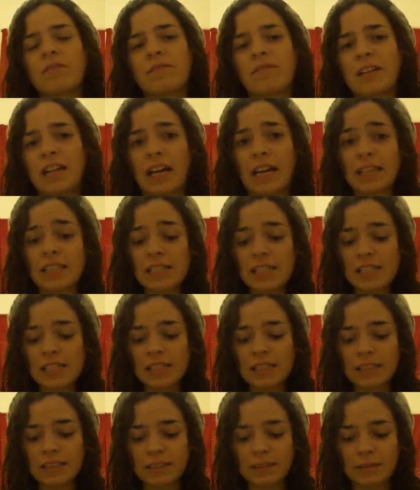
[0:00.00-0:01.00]

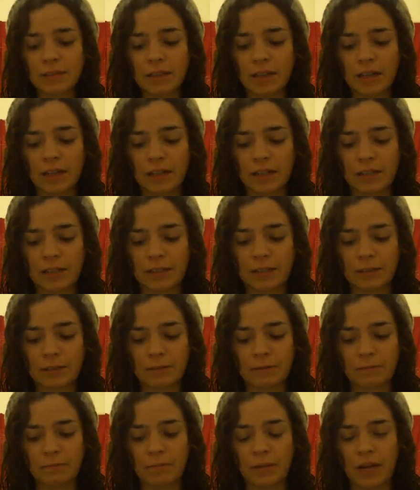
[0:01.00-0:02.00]
flat,
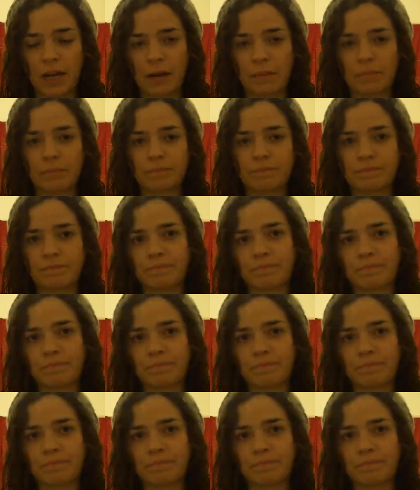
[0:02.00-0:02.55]
but I'm